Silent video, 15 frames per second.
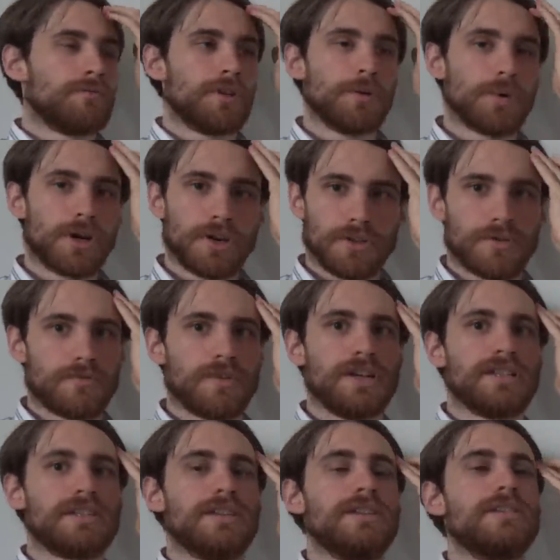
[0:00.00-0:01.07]
There were other
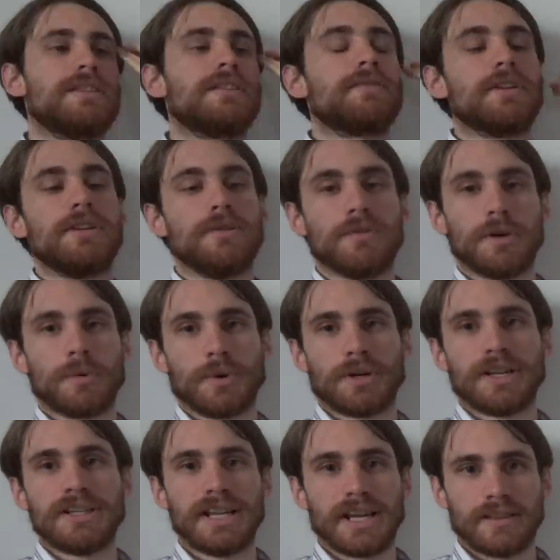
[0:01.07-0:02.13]
reasons, if I knew they were
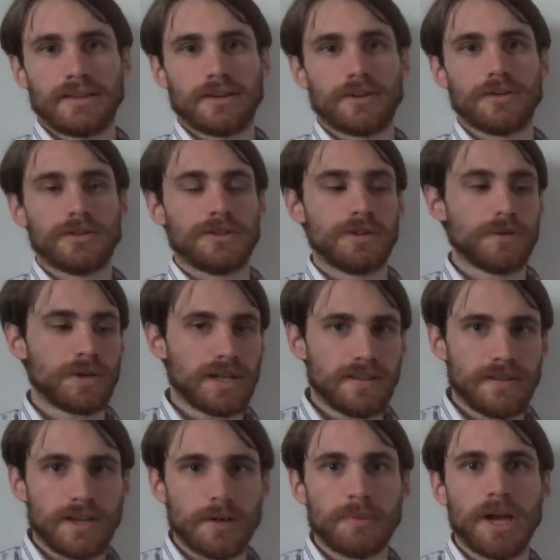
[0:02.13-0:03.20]
on a deck that couldn't do
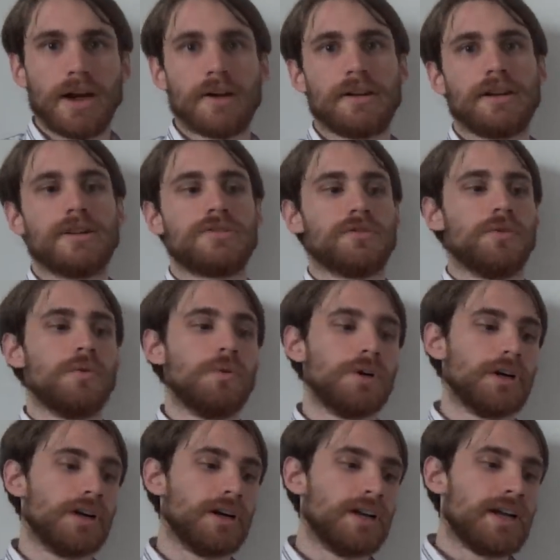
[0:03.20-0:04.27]
anything about it,
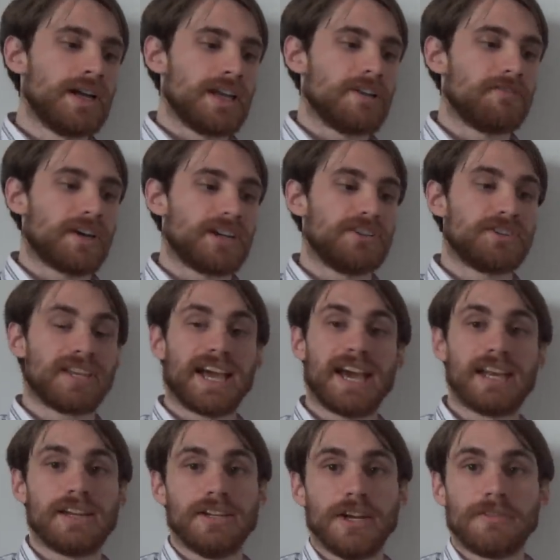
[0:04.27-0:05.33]
or if I just
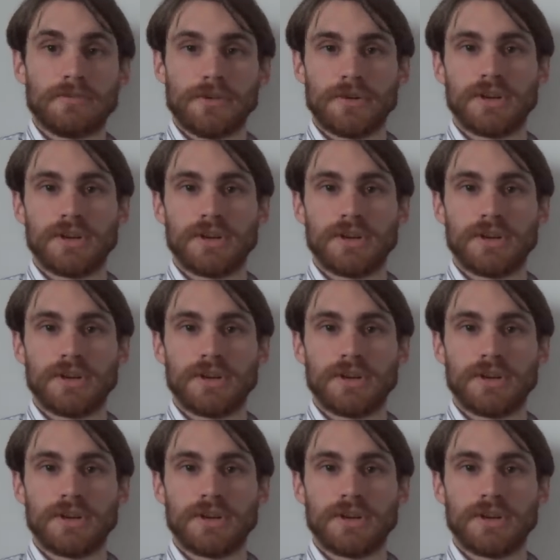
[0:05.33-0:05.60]
had enough